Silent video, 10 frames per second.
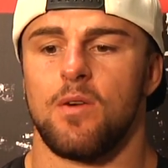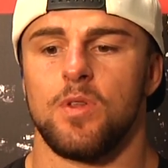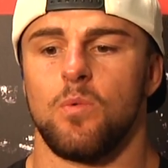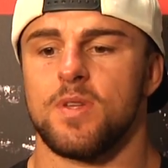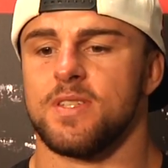I
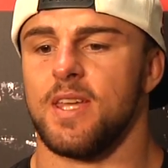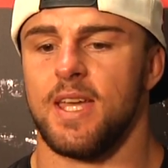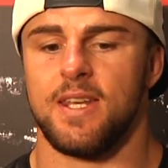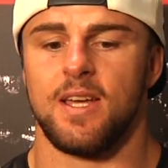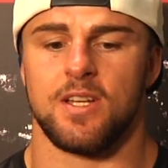really wasn't
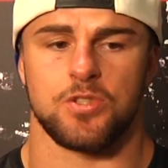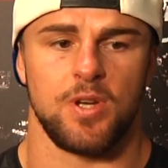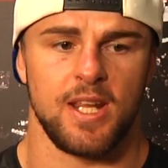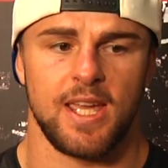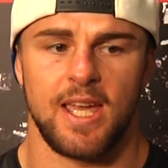in a
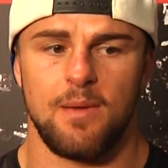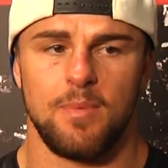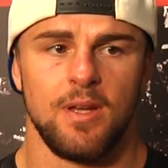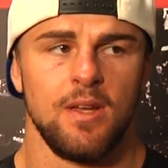training camp.